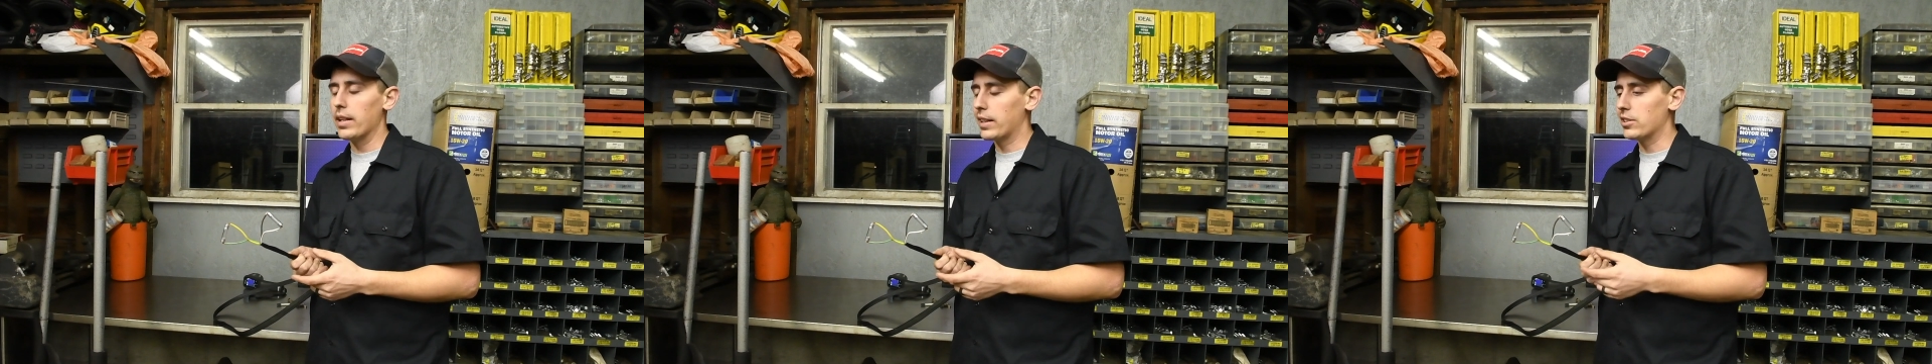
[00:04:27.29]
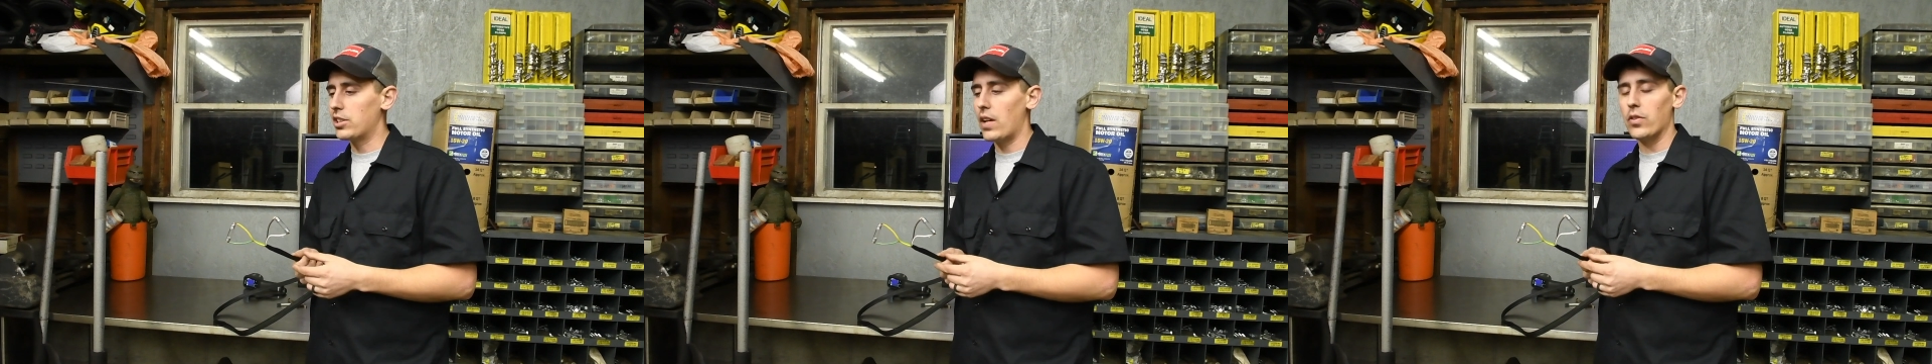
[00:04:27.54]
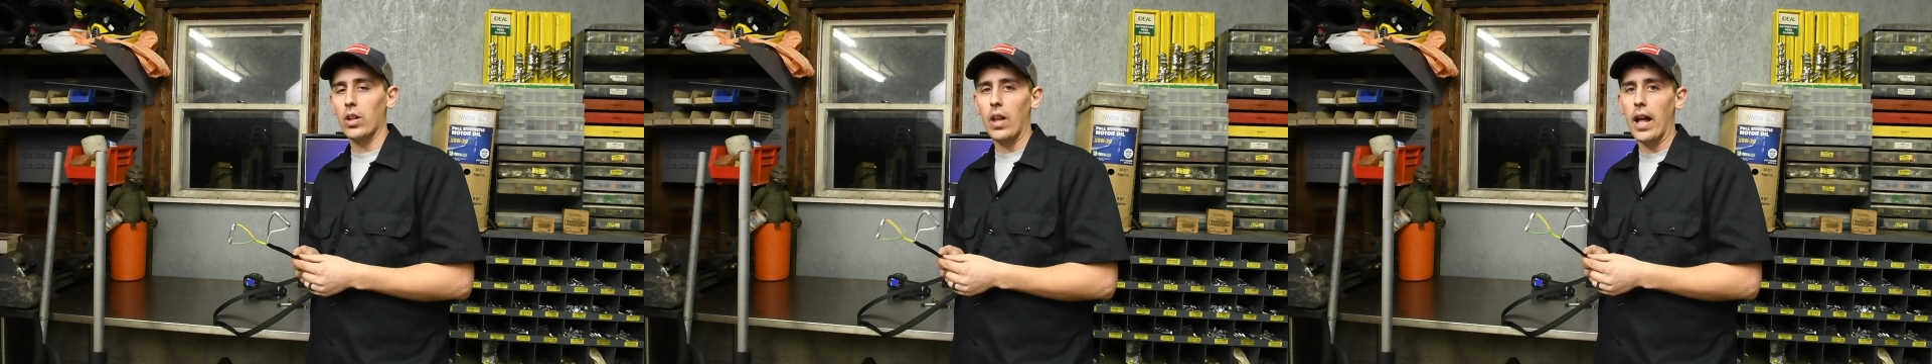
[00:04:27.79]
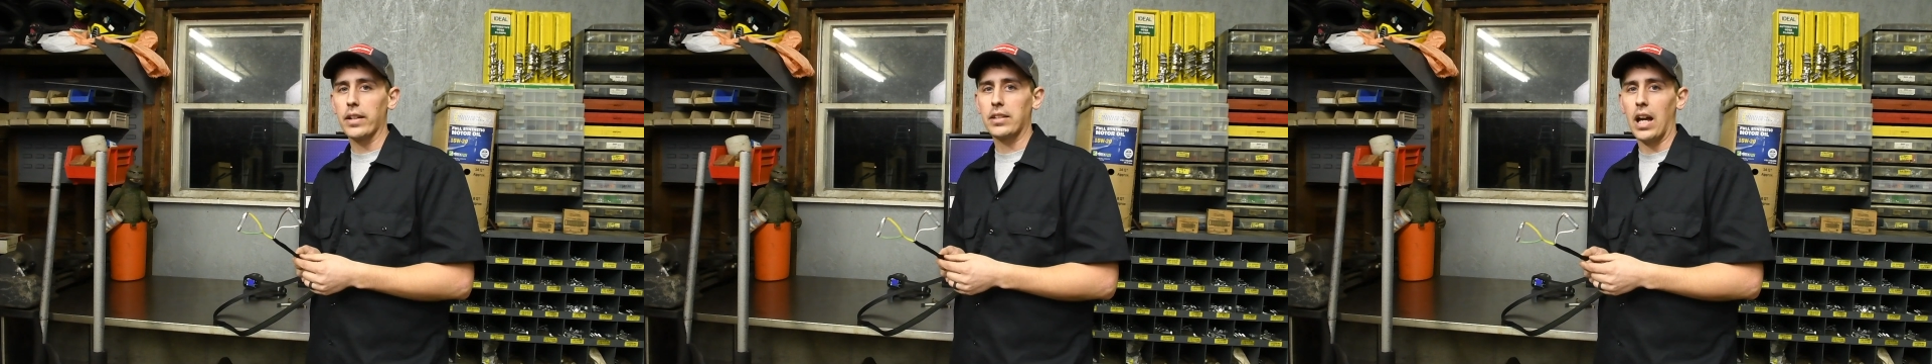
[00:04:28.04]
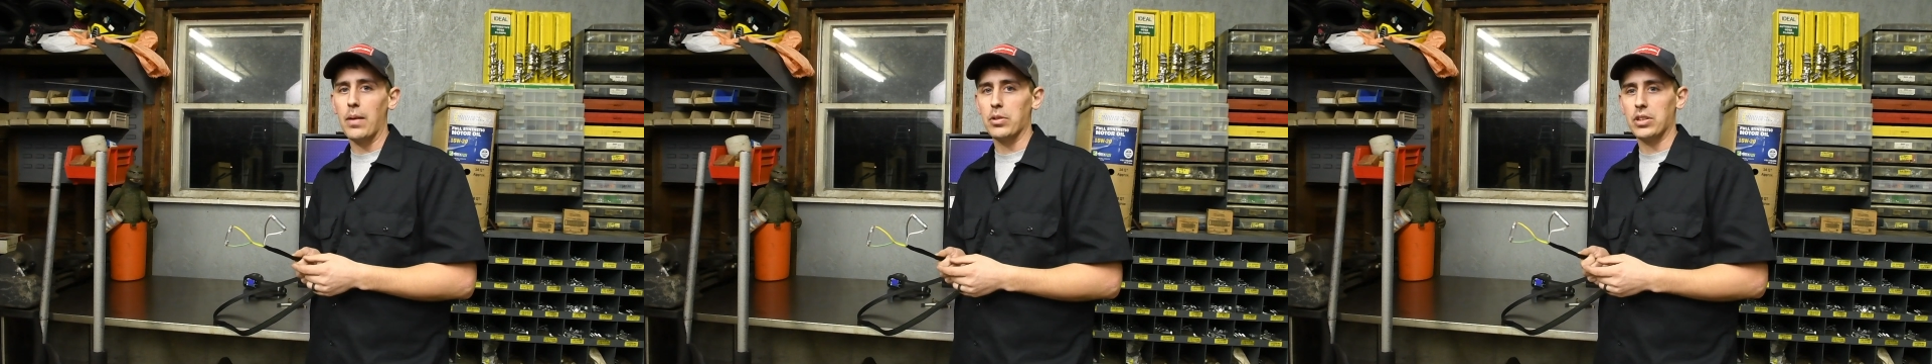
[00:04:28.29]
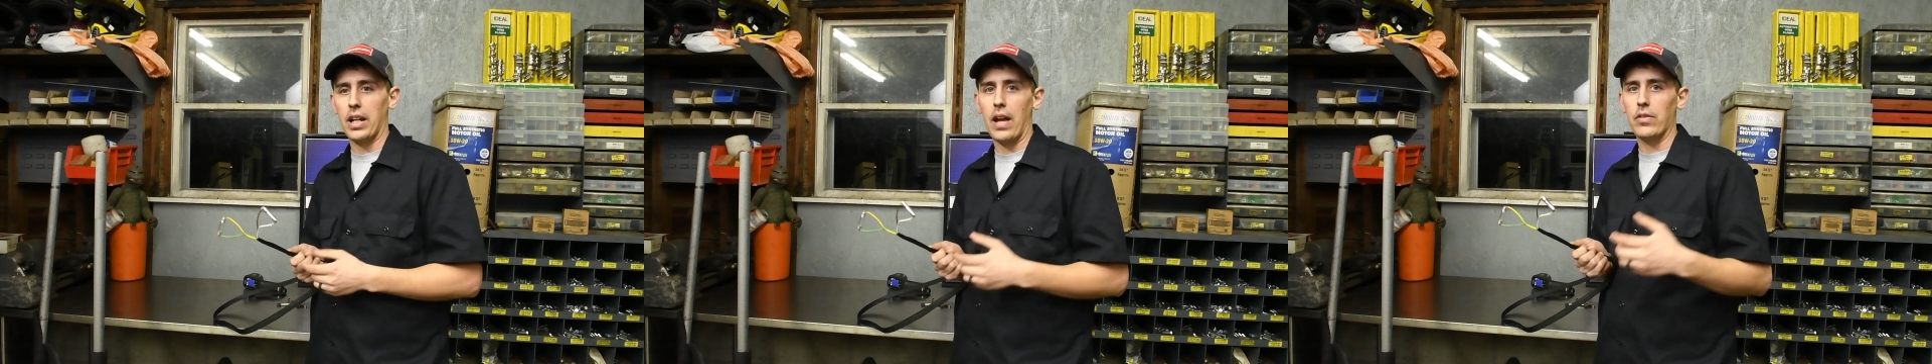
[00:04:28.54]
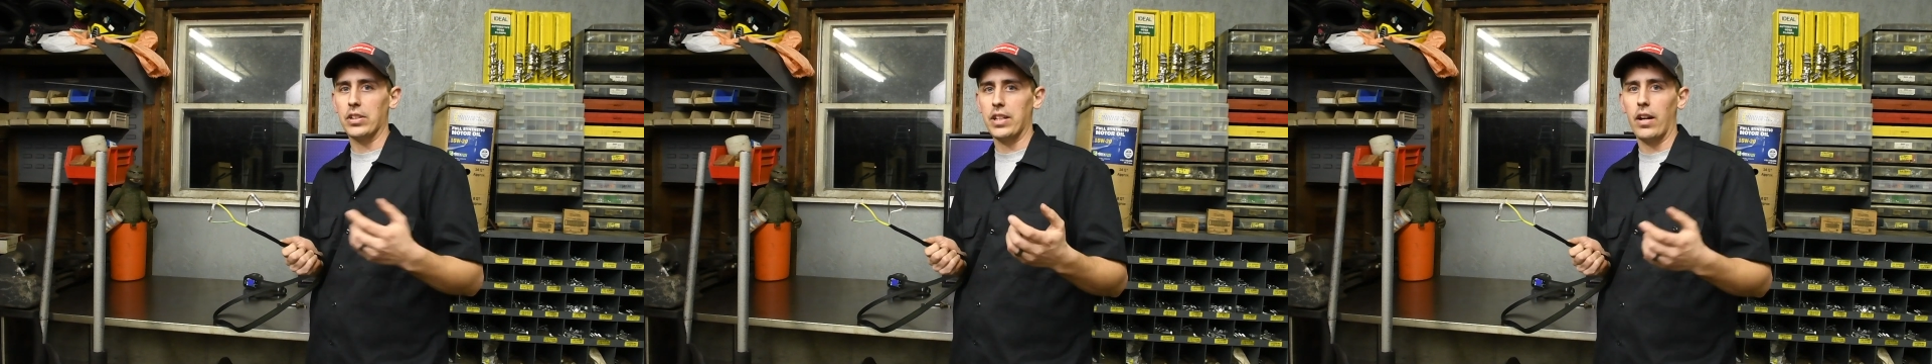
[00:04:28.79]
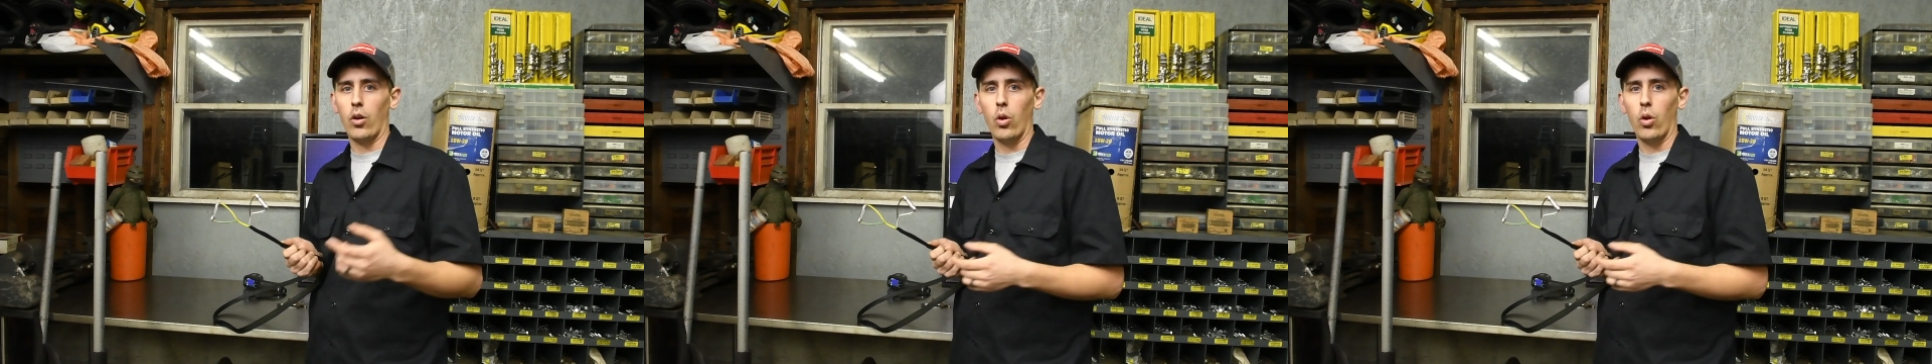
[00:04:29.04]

can save you a lot of time instead of having to tear a